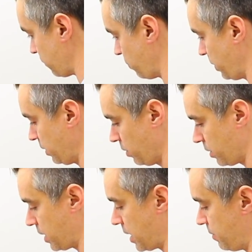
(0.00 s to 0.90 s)
if we
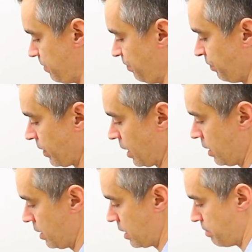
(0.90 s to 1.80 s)
look at
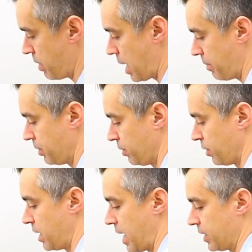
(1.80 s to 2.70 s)
a
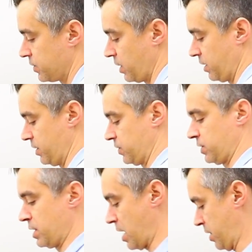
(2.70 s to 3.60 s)
popular NAS like this
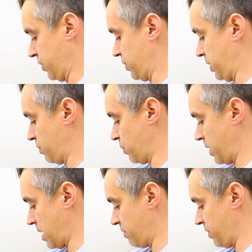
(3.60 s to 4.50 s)
Synology, what do
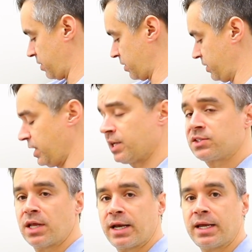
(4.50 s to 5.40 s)
we have here? A
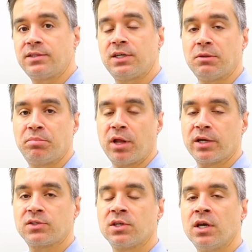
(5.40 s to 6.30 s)
DS918
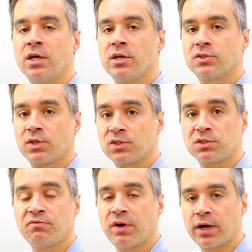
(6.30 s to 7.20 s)
Plus. So this
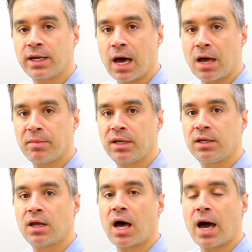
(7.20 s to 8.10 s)
is a very
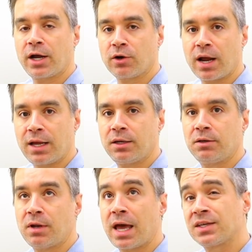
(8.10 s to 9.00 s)
common higher
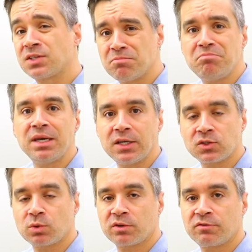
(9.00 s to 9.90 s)
end SMB
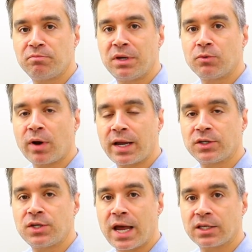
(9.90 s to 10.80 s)
sort of
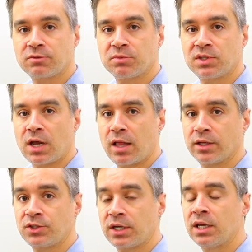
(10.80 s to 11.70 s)
mid-range NAS from
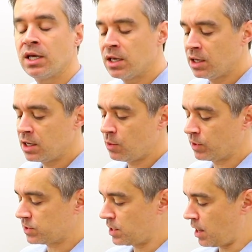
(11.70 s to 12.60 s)
Synology. And
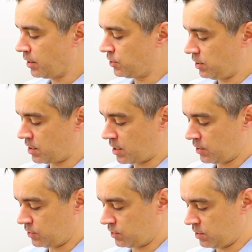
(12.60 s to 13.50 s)
what Synology
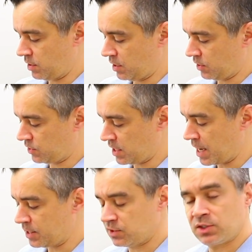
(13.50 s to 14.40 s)
does is it
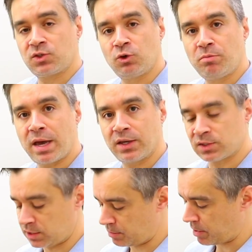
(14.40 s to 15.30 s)
has these two bays
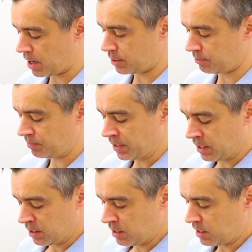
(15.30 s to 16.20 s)
on the bottom.
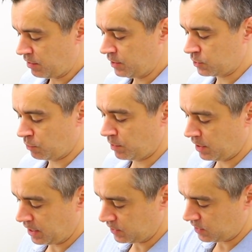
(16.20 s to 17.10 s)
Now these are
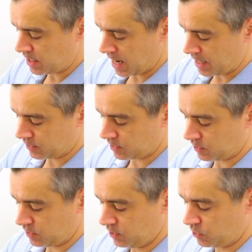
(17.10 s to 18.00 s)
really easy to
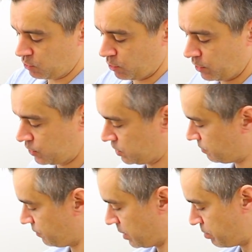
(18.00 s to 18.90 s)
access. These doors just
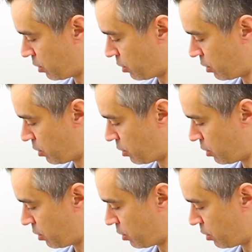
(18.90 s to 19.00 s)
flip